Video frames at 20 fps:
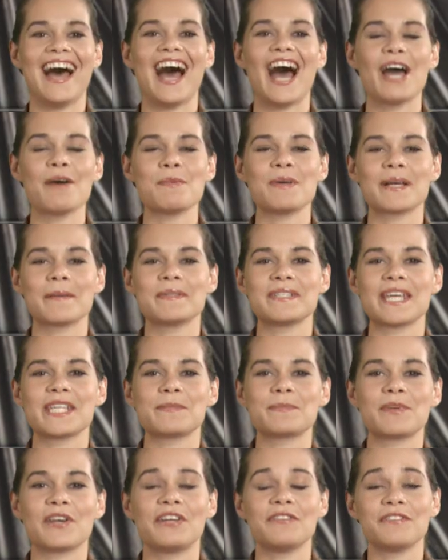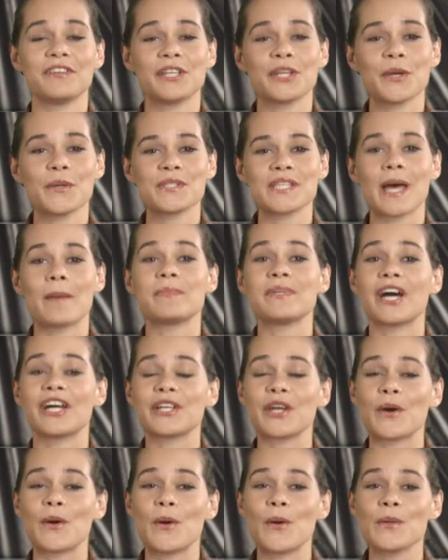Hi, welcome to SBR Videos. I'm
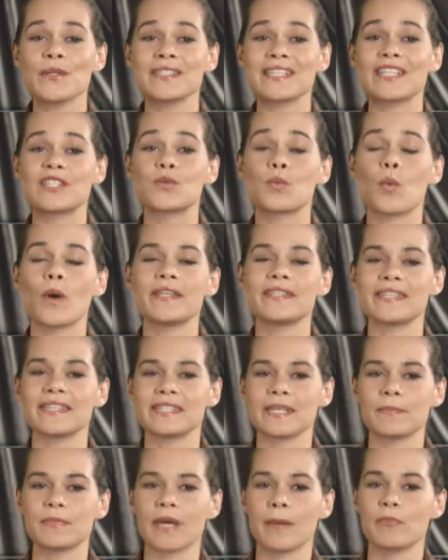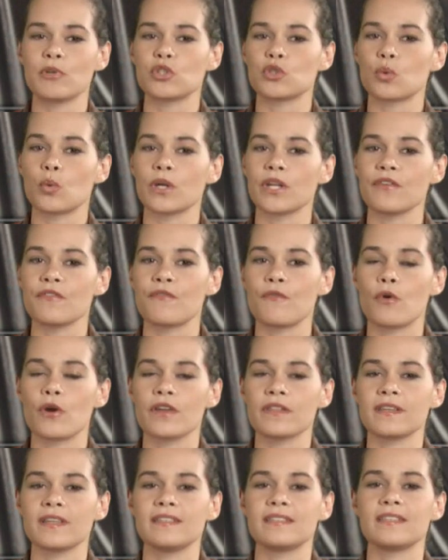Nadia Holtz. It's Wednesday, September
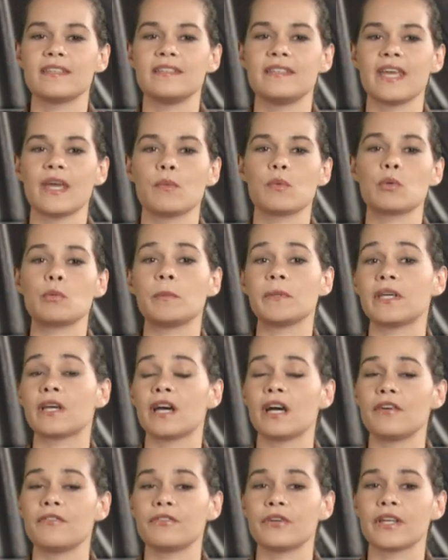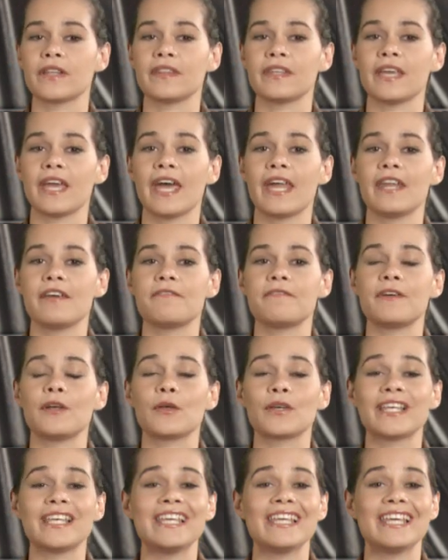24th, and today we'll be covering the
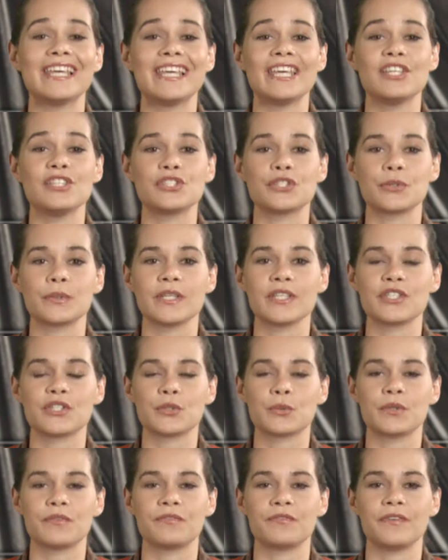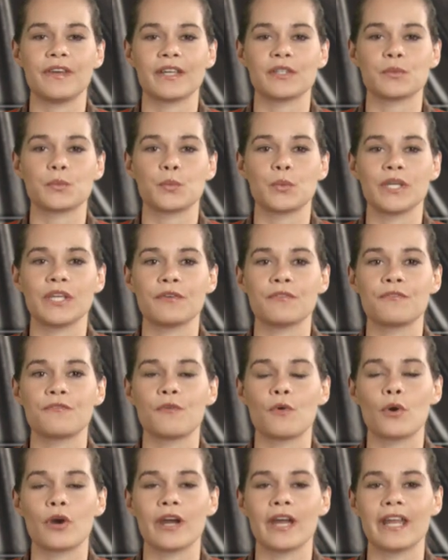NFL key injuries to affect Week
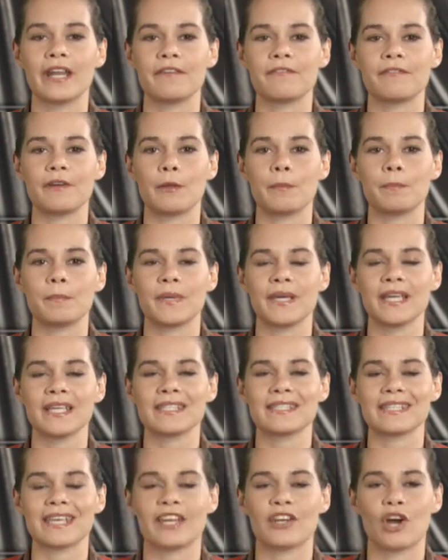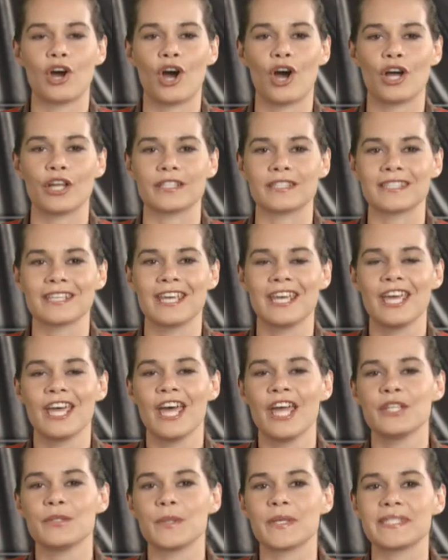4 NFL picks and odds.
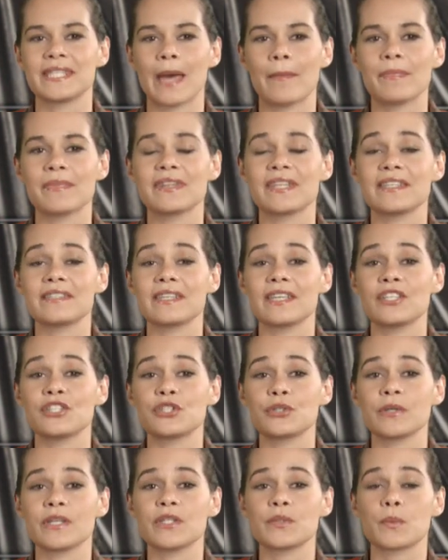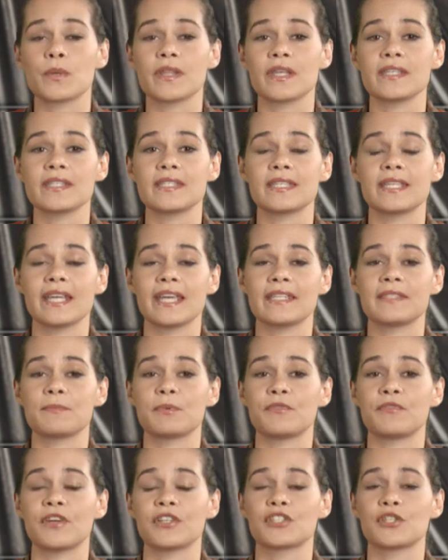To examine these injuries with us today is
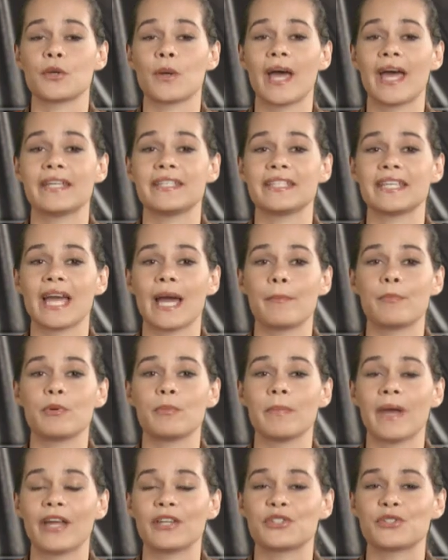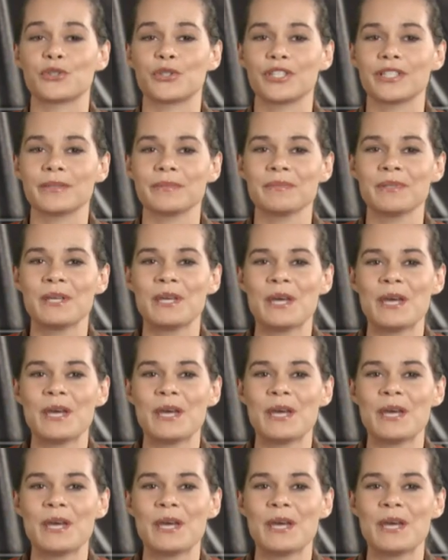professional handicapper Matt Jordan.